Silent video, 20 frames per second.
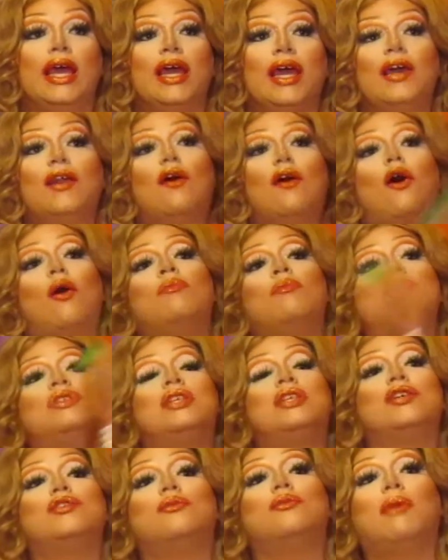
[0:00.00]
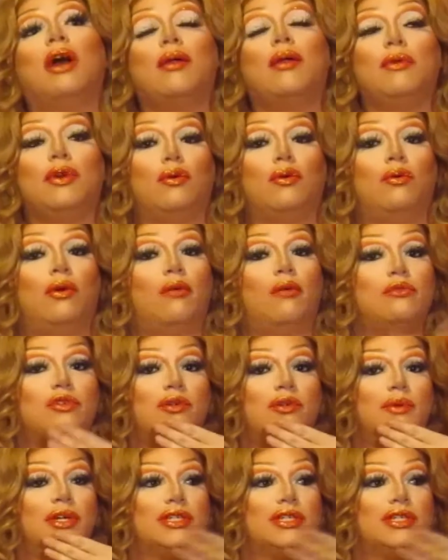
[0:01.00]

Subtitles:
It almost does remind me. Oh, I almost hit